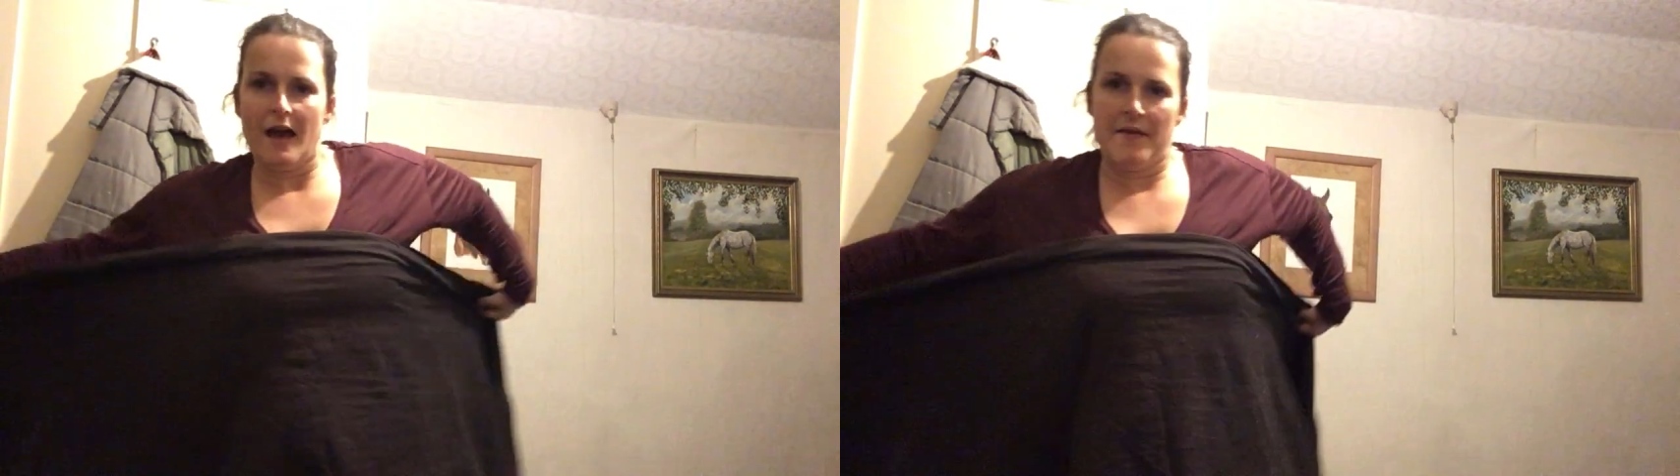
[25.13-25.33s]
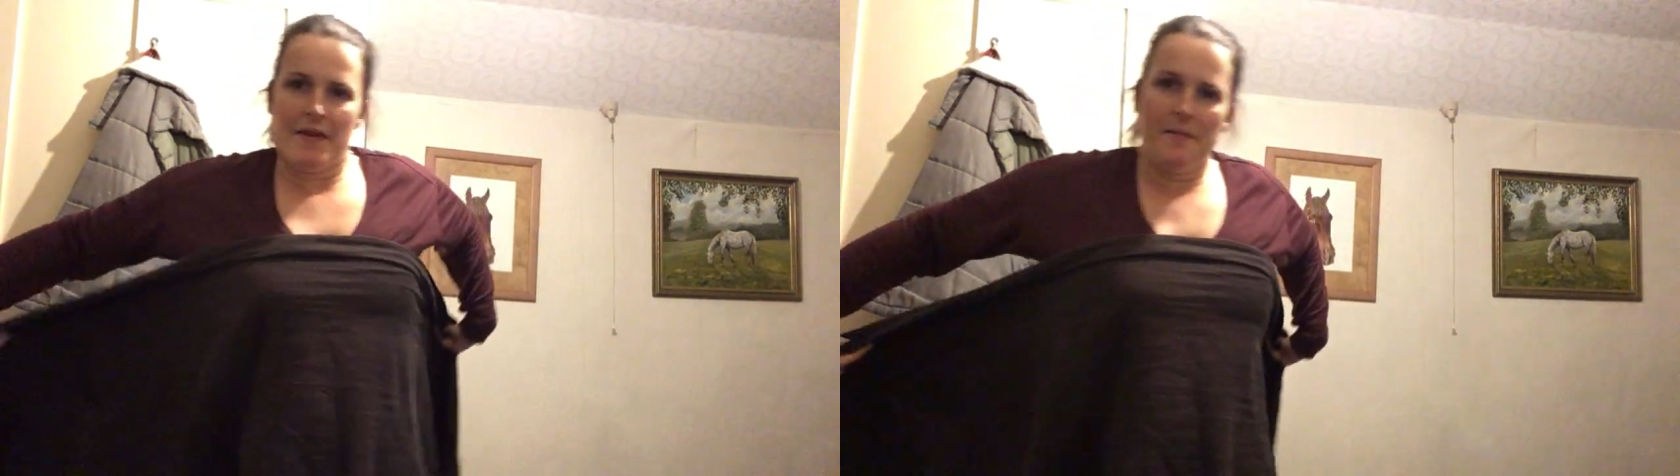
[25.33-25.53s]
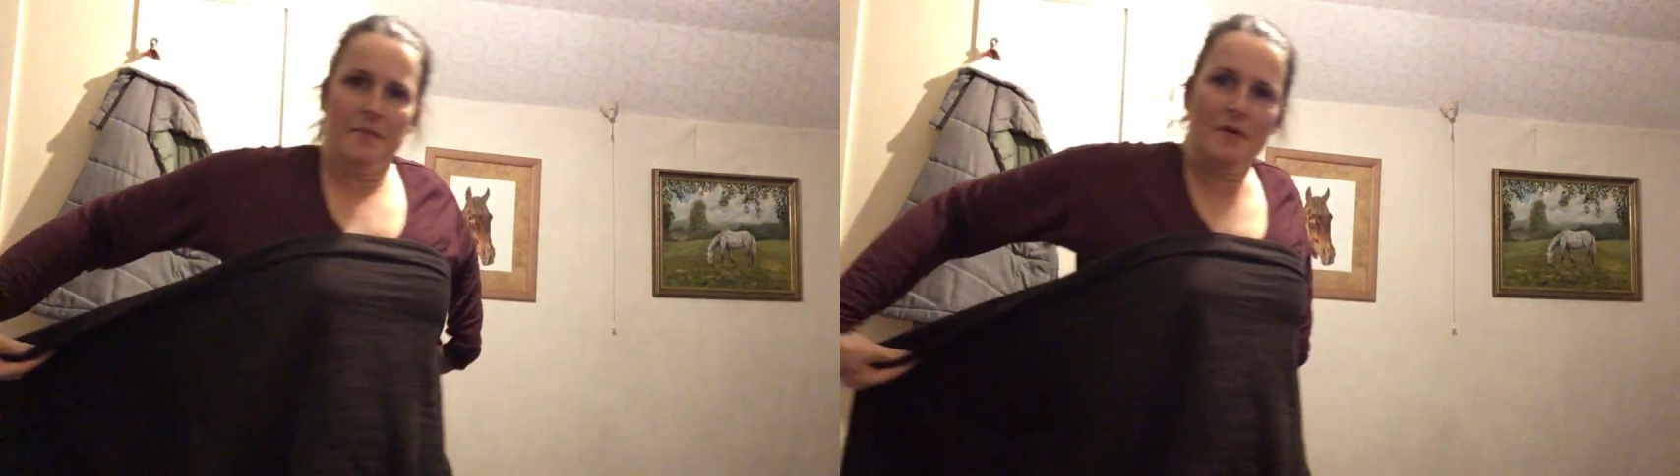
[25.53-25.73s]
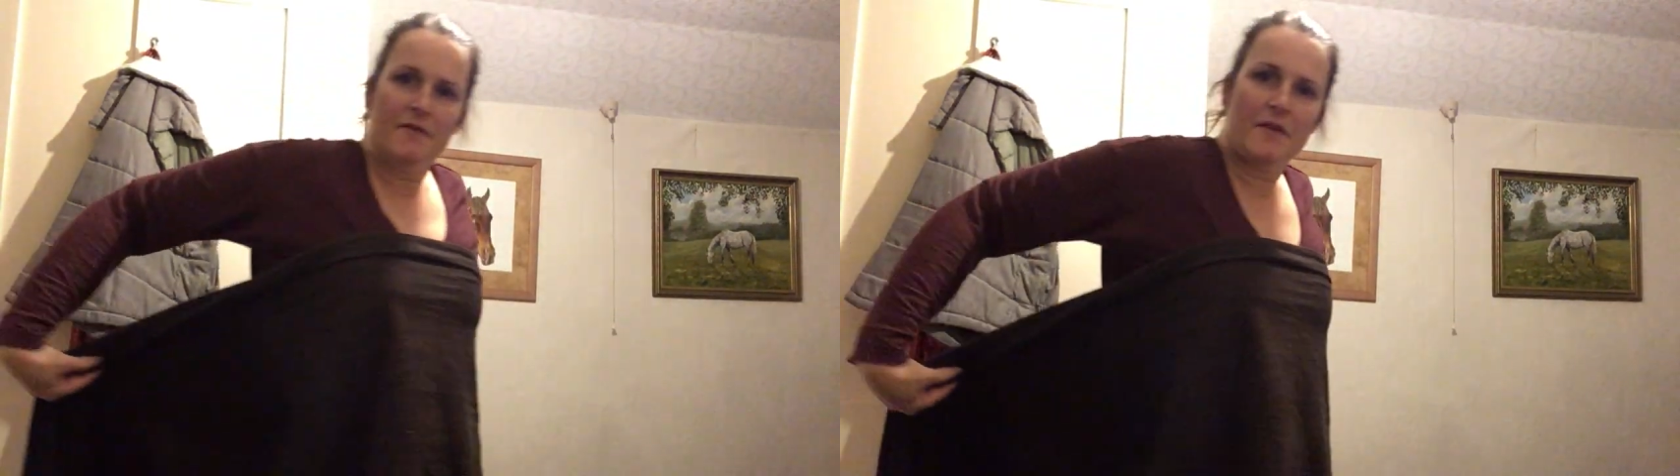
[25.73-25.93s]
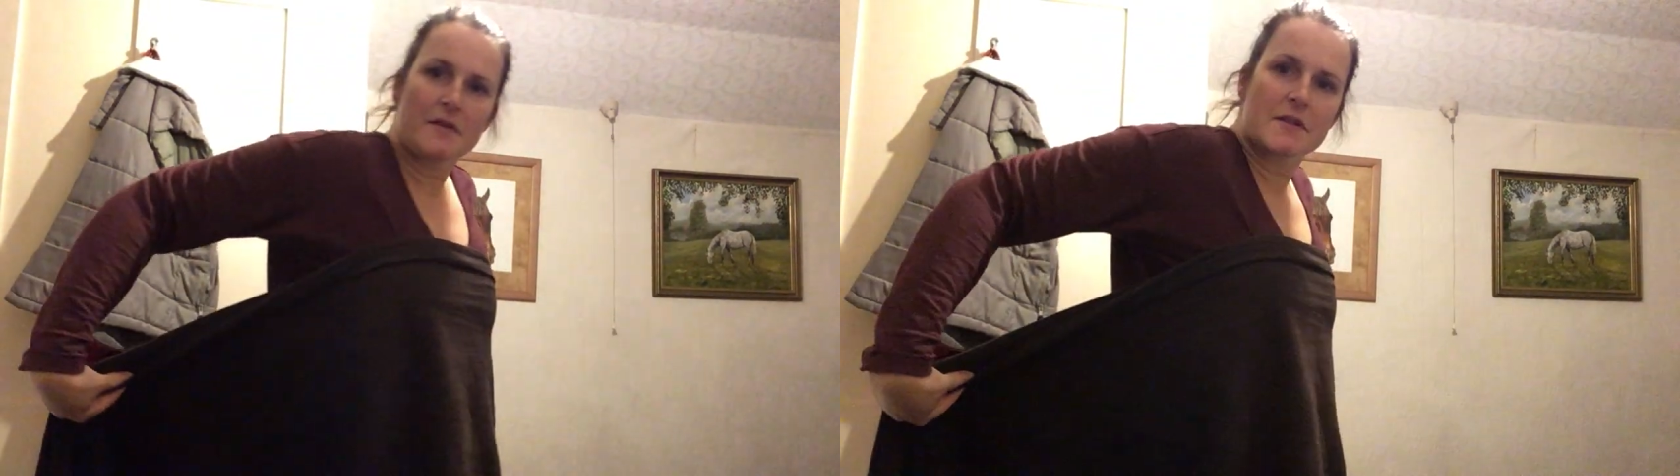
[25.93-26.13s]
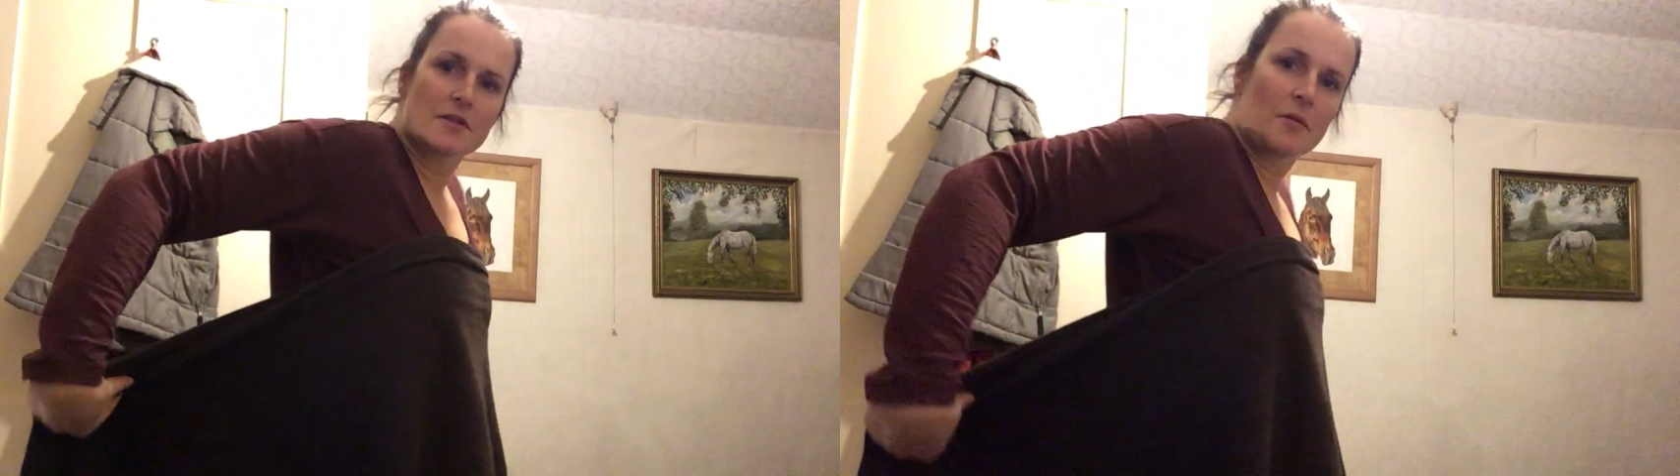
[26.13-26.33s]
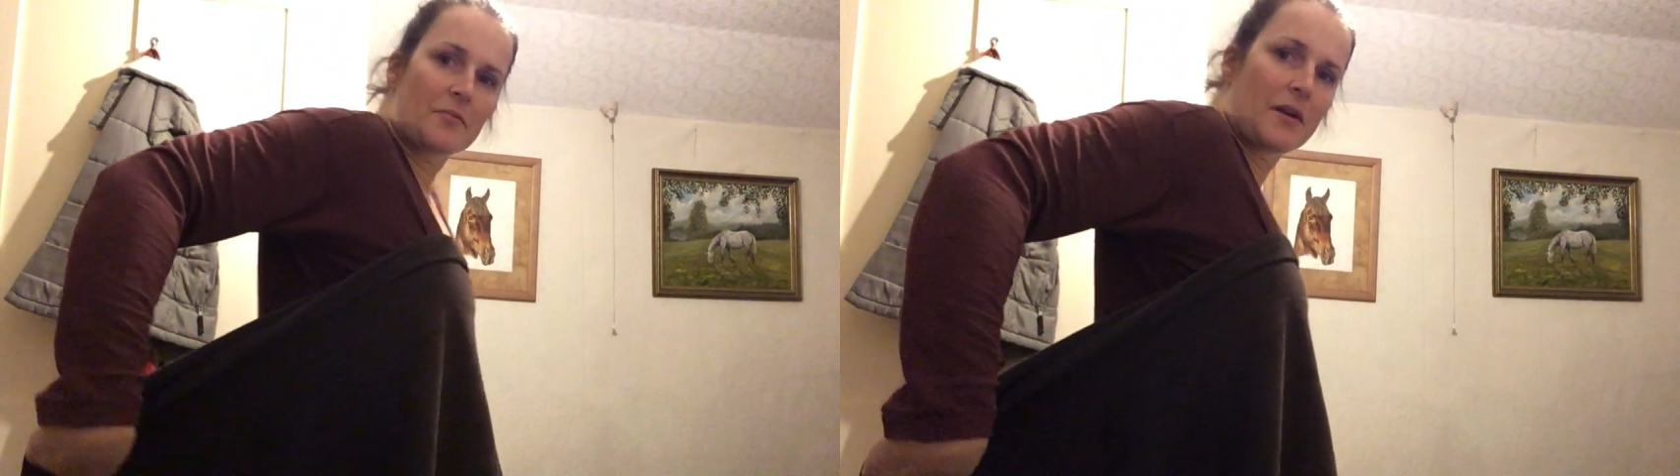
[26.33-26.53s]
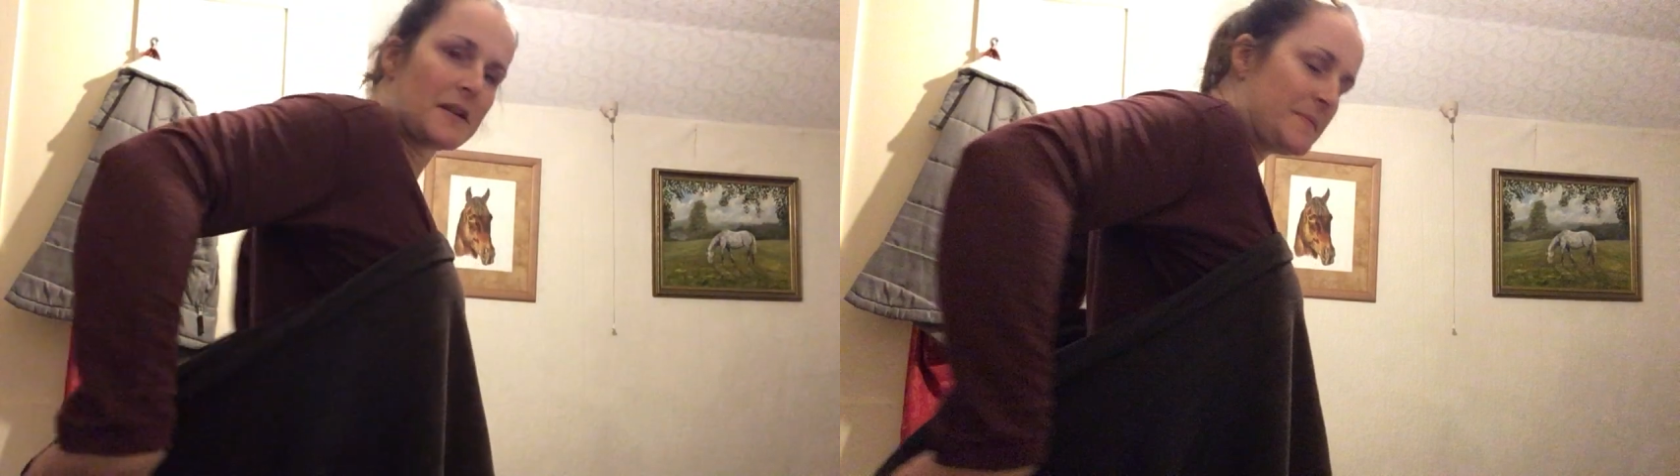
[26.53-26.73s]
and then move those
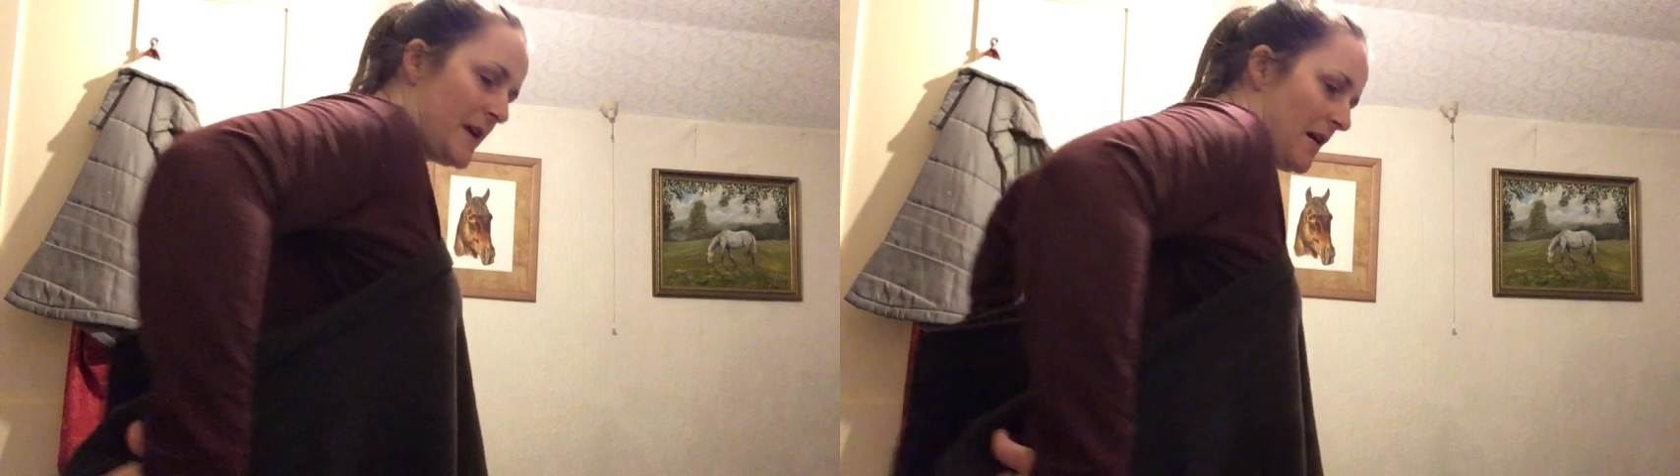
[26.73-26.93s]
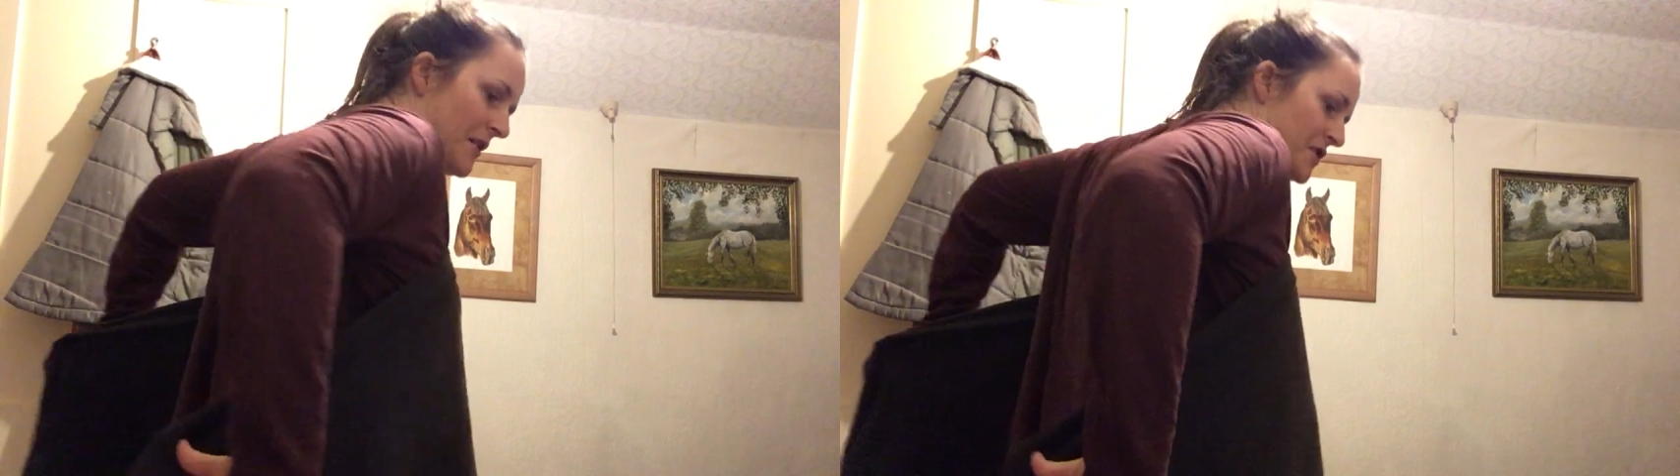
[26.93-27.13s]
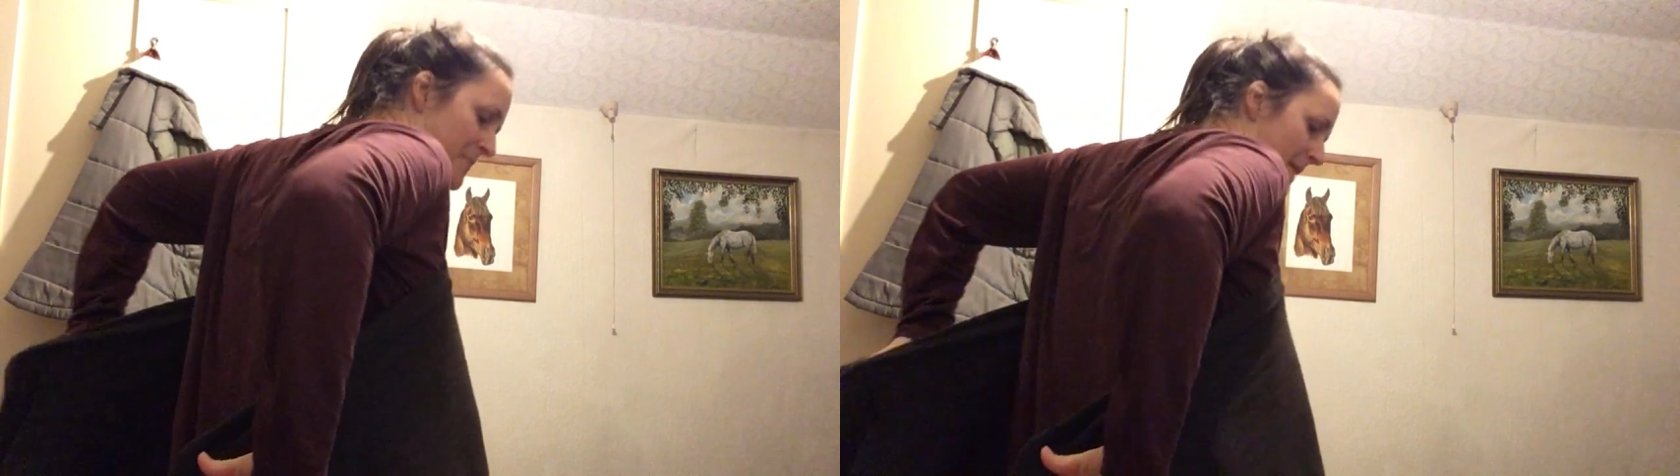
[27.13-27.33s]
top rails behind your